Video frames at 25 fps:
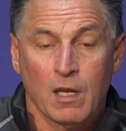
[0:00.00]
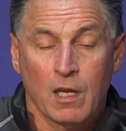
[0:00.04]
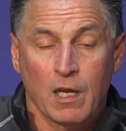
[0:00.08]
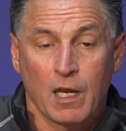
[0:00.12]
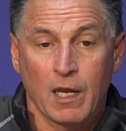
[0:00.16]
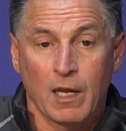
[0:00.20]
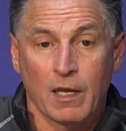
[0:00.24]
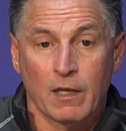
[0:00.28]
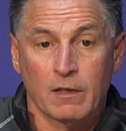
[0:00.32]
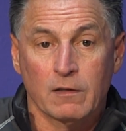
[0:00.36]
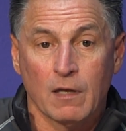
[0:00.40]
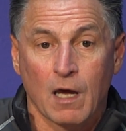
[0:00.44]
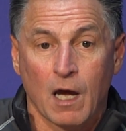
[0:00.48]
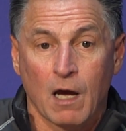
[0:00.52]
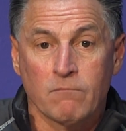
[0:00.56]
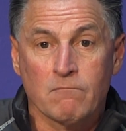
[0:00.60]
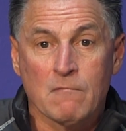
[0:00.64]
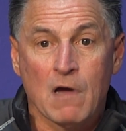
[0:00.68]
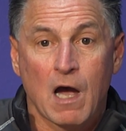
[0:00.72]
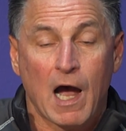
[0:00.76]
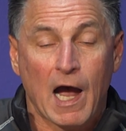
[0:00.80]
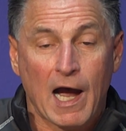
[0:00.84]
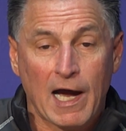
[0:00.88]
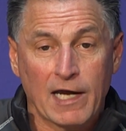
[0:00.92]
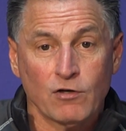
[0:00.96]
And
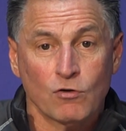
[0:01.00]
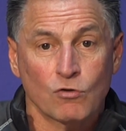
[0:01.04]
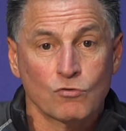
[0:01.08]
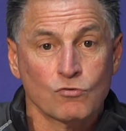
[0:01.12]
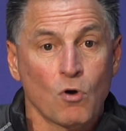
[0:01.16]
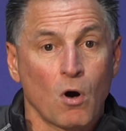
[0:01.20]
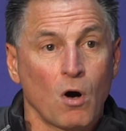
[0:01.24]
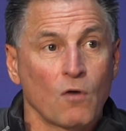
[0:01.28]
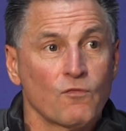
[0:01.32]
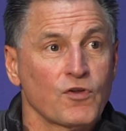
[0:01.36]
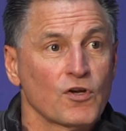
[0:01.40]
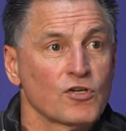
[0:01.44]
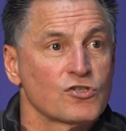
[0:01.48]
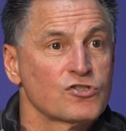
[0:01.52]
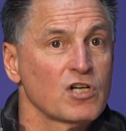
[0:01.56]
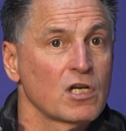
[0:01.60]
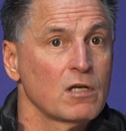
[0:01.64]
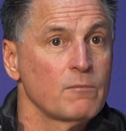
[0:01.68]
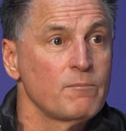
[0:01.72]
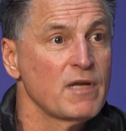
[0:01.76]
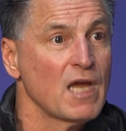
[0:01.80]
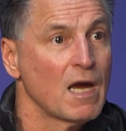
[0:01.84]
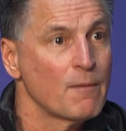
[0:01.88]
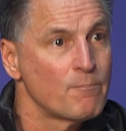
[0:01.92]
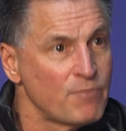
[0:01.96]
I don't know if there's going
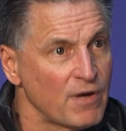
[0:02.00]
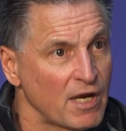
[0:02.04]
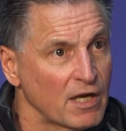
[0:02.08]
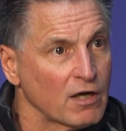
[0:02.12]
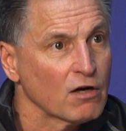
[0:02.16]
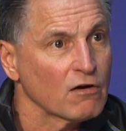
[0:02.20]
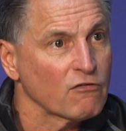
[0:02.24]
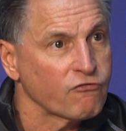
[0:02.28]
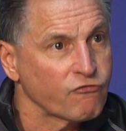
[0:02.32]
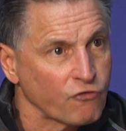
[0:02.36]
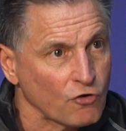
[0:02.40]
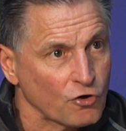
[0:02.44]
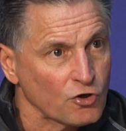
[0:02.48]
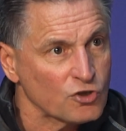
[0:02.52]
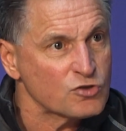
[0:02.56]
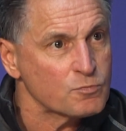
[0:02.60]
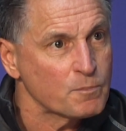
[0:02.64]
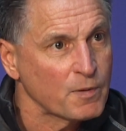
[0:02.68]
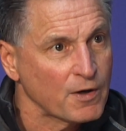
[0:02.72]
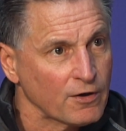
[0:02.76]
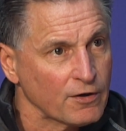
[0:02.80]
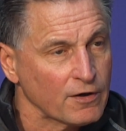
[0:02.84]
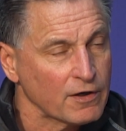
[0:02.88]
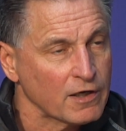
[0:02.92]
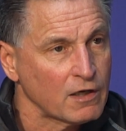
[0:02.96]
to be a bigger first
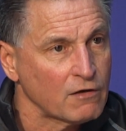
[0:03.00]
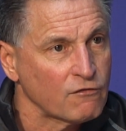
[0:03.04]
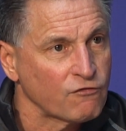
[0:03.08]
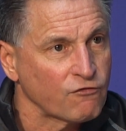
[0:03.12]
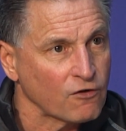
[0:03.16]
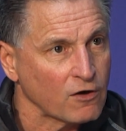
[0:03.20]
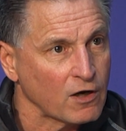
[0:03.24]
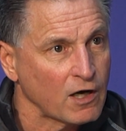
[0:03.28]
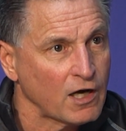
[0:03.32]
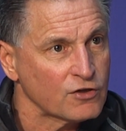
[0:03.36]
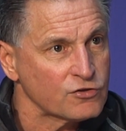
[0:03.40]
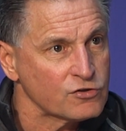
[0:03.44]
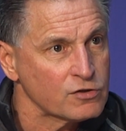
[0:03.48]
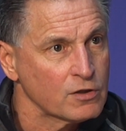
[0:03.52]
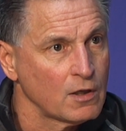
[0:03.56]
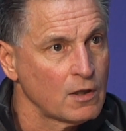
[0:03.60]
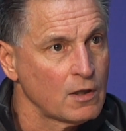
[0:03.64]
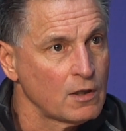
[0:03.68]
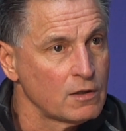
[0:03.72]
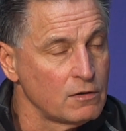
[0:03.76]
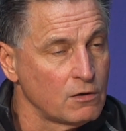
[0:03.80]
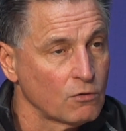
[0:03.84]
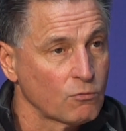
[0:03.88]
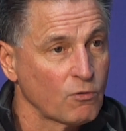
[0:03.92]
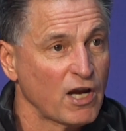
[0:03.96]
period for us
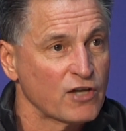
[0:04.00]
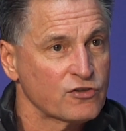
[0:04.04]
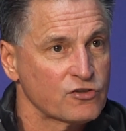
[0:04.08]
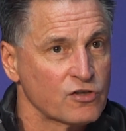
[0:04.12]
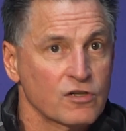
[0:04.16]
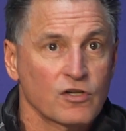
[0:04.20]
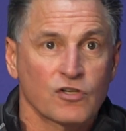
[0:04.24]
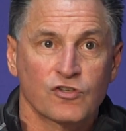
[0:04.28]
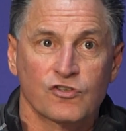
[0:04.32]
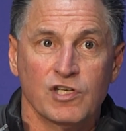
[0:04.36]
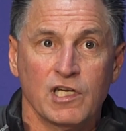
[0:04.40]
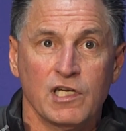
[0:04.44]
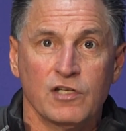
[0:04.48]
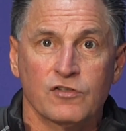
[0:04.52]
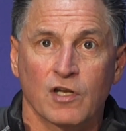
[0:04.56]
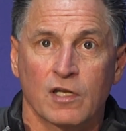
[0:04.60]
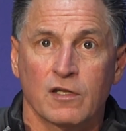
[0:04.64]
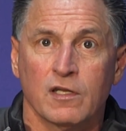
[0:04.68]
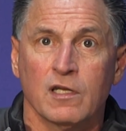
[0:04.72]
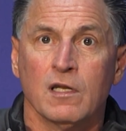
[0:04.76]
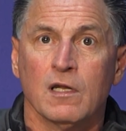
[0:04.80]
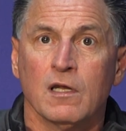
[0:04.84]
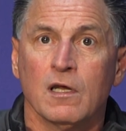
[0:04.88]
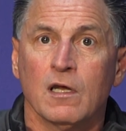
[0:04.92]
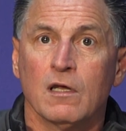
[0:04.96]
the rest of the
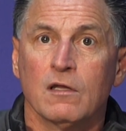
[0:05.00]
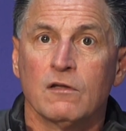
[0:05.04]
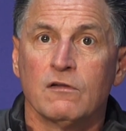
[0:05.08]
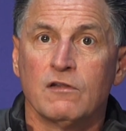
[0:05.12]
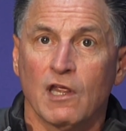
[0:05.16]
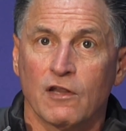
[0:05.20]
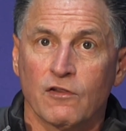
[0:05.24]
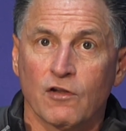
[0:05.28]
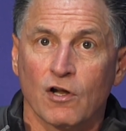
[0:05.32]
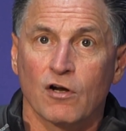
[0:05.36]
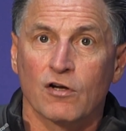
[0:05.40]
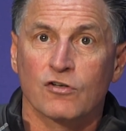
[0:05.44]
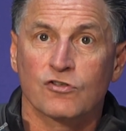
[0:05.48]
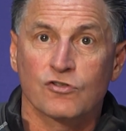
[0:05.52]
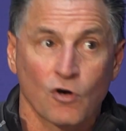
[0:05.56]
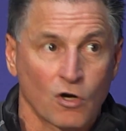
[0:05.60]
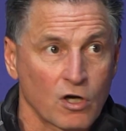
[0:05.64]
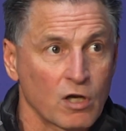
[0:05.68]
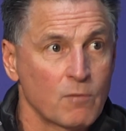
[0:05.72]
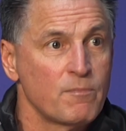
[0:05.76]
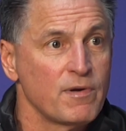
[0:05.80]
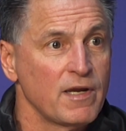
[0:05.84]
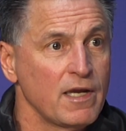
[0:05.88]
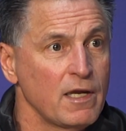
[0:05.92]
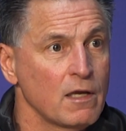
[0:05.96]
season than there's going
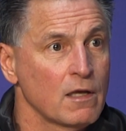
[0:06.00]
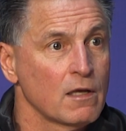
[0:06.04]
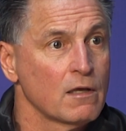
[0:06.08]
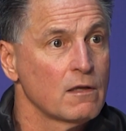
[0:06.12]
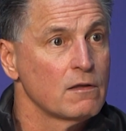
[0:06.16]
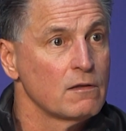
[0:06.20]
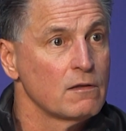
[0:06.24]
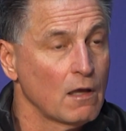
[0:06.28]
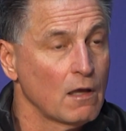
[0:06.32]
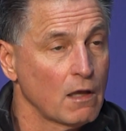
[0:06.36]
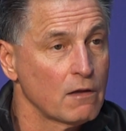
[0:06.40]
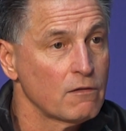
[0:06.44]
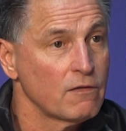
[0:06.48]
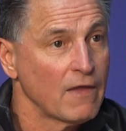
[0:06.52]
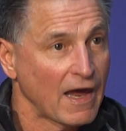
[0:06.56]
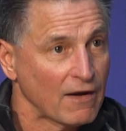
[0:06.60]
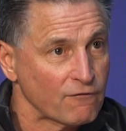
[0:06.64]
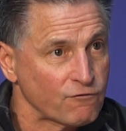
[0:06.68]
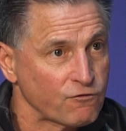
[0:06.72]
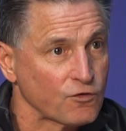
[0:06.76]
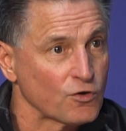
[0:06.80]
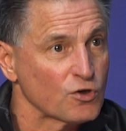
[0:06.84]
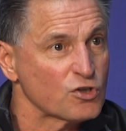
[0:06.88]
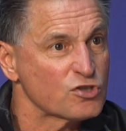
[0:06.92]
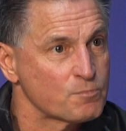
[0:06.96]
to be
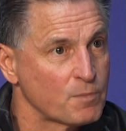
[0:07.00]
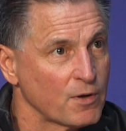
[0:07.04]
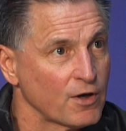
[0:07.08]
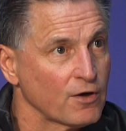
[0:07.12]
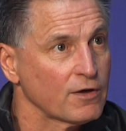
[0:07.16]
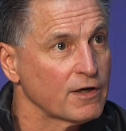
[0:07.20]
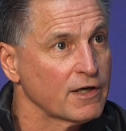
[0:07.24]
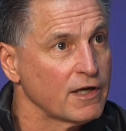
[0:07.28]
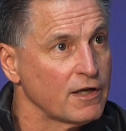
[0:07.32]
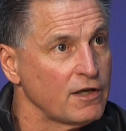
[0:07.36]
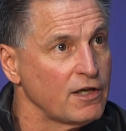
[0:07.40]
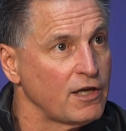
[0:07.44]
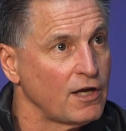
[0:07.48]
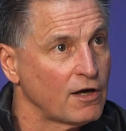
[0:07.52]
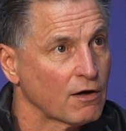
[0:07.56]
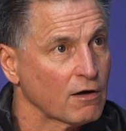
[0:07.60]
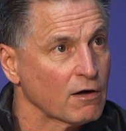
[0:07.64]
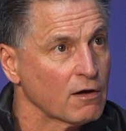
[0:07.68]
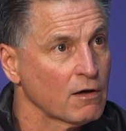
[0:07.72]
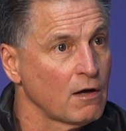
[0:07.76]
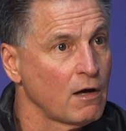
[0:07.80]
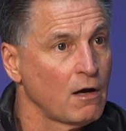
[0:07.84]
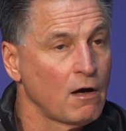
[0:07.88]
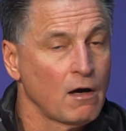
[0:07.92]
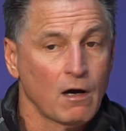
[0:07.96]
that first period
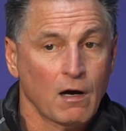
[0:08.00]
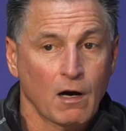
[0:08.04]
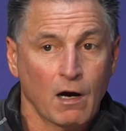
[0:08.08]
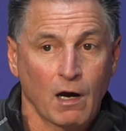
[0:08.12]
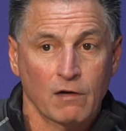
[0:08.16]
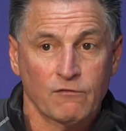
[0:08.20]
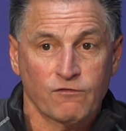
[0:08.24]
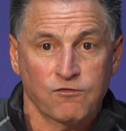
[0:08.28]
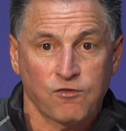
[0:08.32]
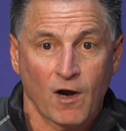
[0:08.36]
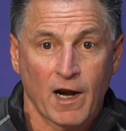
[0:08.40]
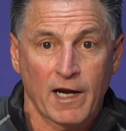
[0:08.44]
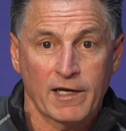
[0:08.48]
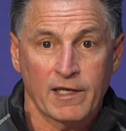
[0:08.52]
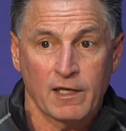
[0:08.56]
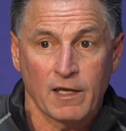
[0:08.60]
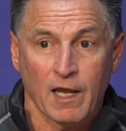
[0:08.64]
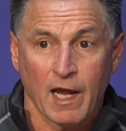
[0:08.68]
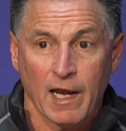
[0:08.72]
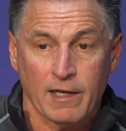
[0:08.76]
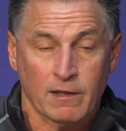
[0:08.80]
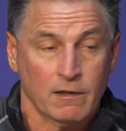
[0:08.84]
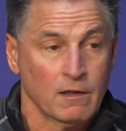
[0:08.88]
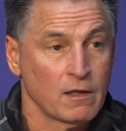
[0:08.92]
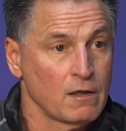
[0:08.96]
here on Friday
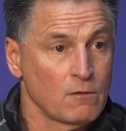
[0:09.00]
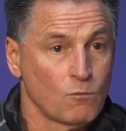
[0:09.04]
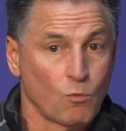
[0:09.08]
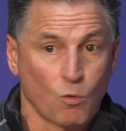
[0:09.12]
night.